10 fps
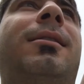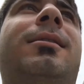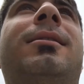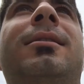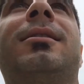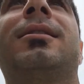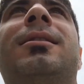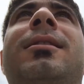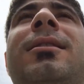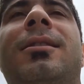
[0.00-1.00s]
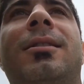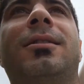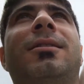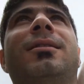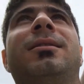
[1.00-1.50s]
Oh.
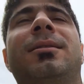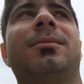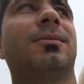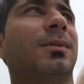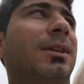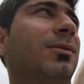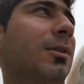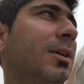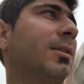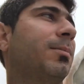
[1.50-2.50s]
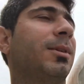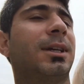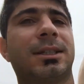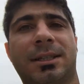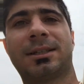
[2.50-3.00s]
He went to other
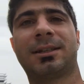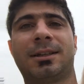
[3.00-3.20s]
place.